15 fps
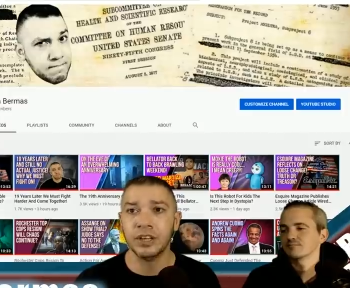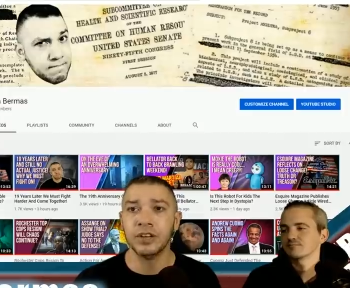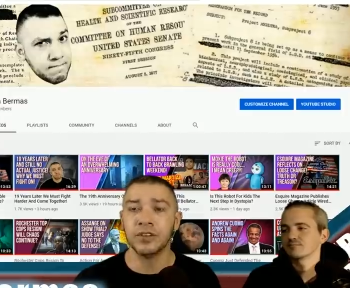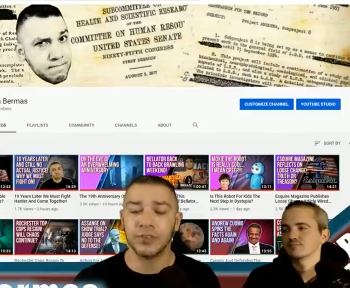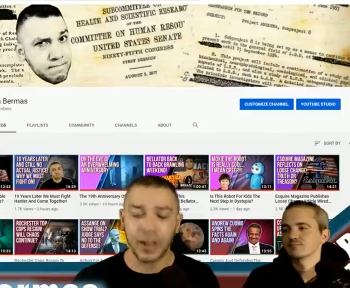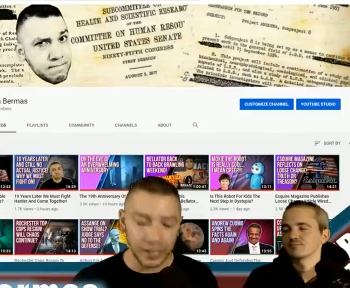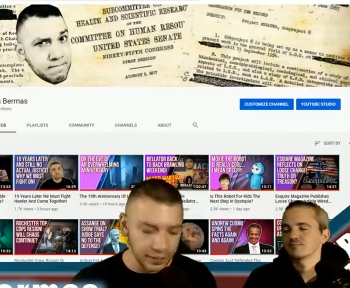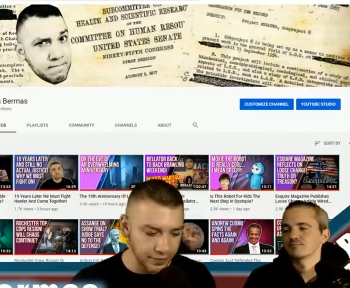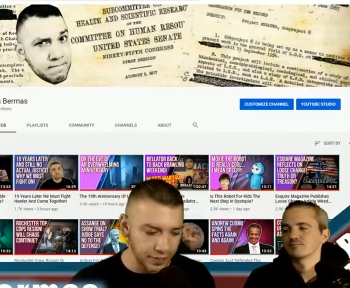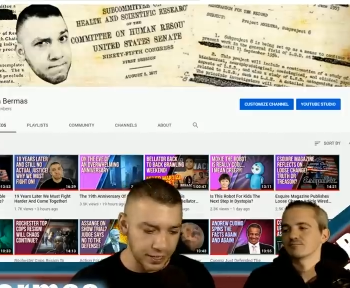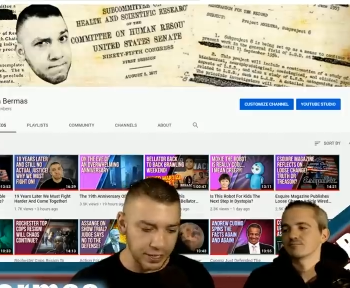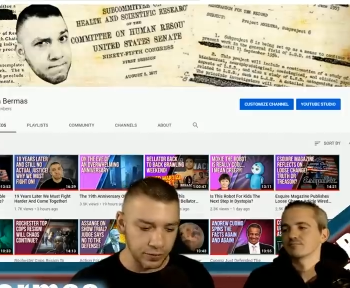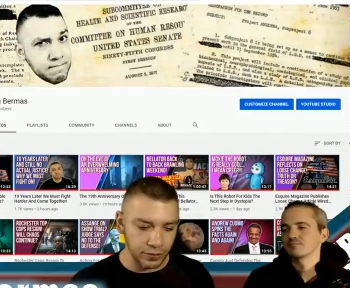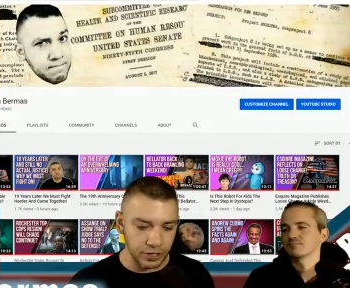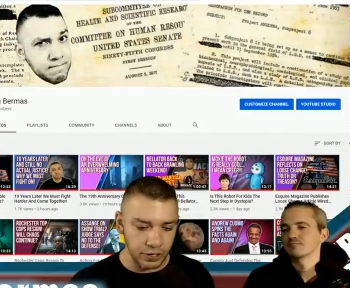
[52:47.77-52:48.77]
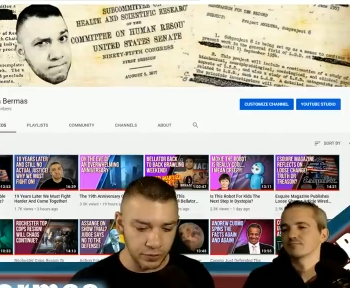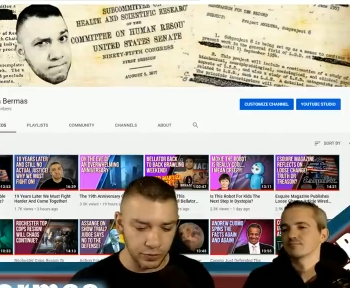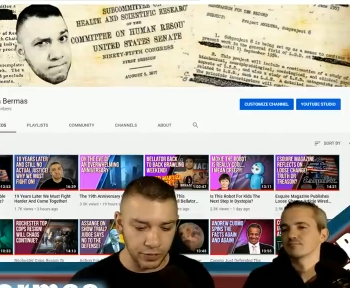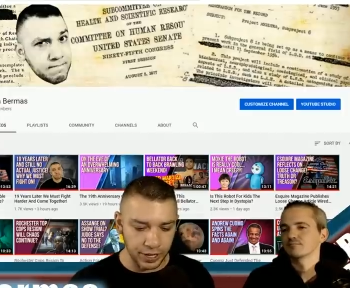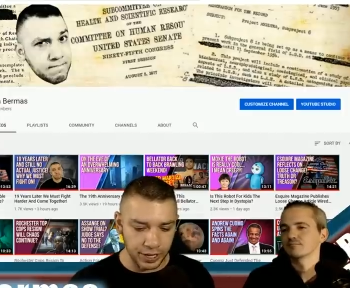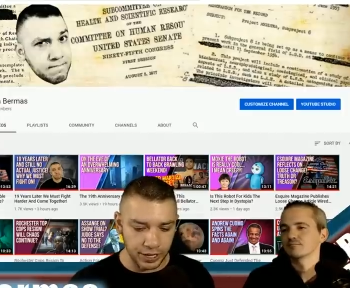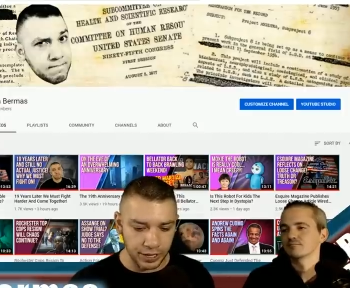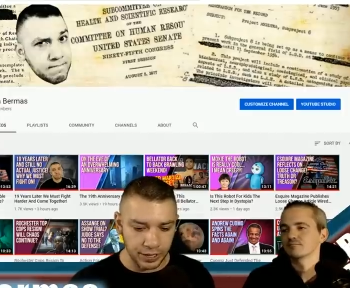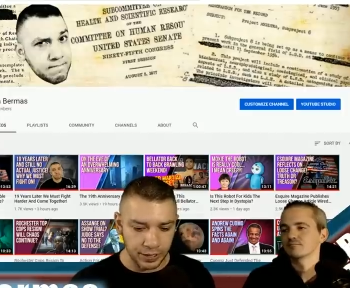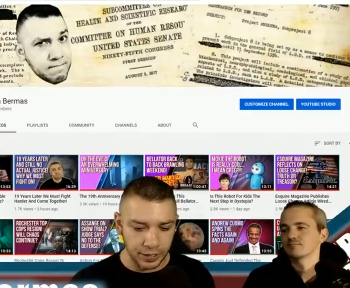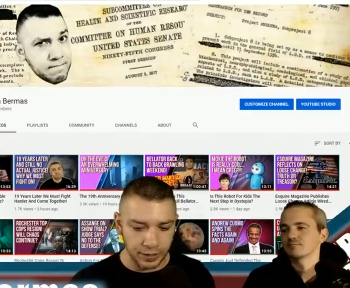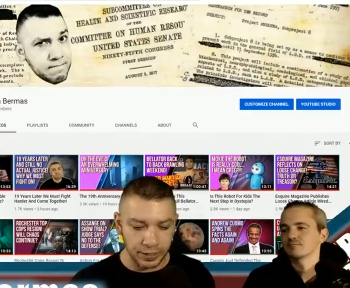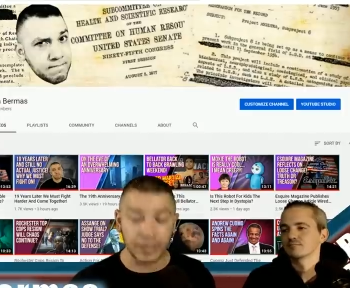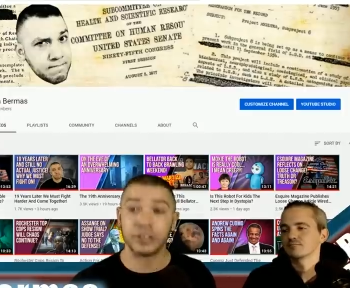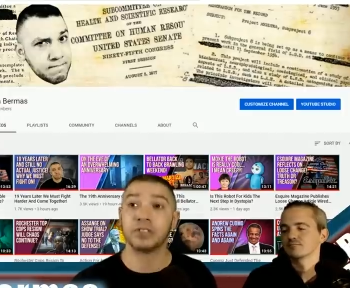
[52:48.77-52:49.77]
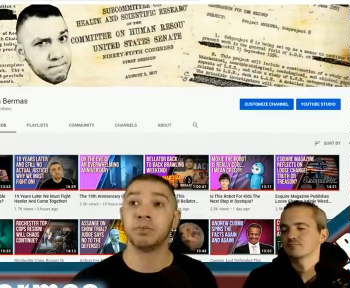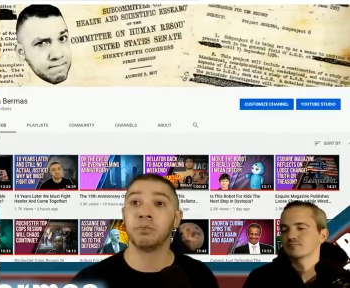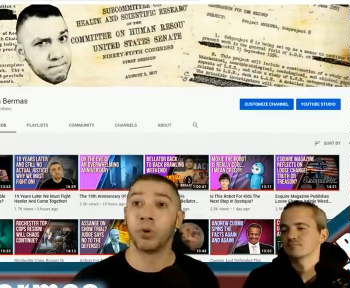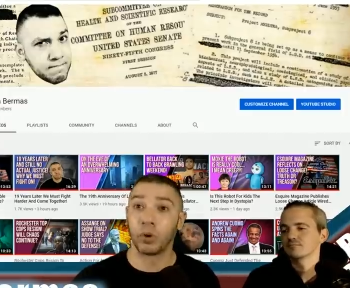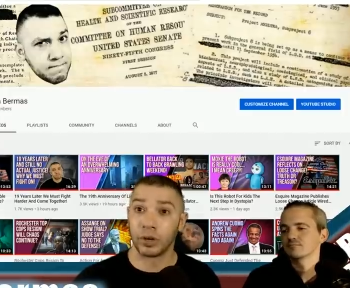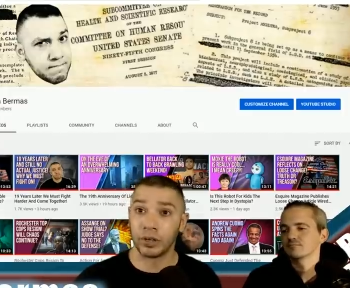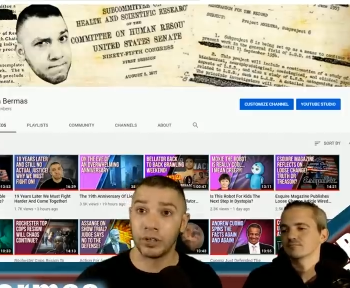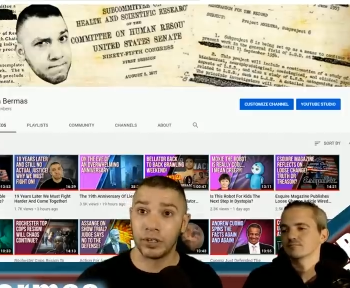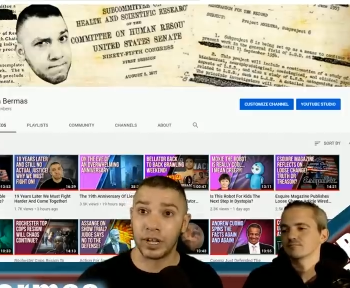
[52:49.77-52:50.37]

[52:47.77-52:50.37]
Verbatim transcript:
Speaker 1: find a video that you think that is important,